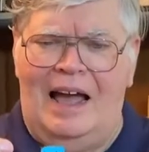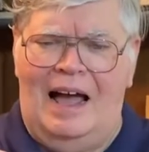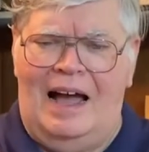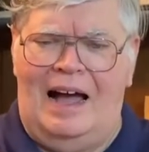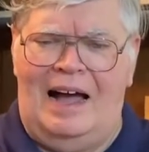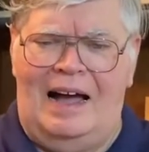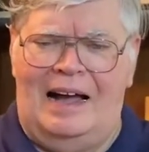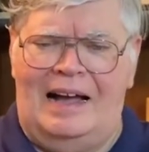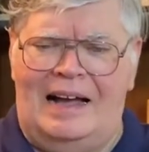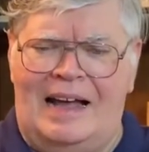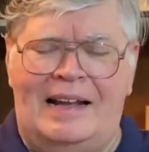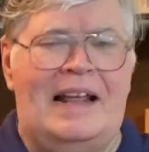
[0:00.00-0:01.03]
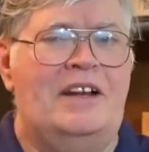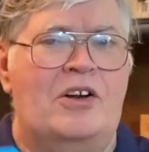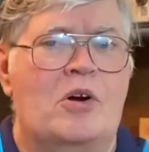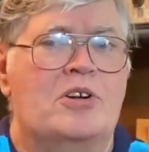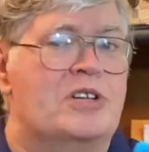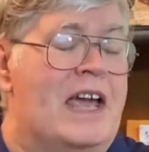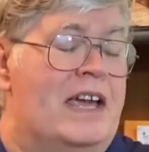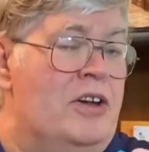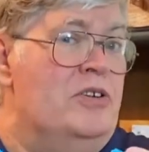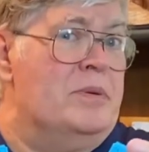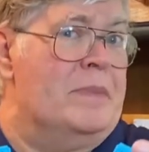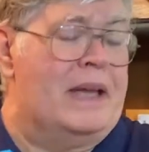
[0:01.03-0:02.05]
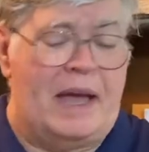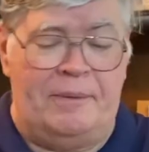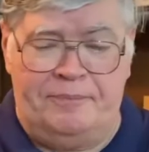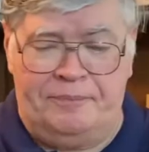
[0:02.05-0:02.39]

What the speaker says: them. And then of course you can't use them again.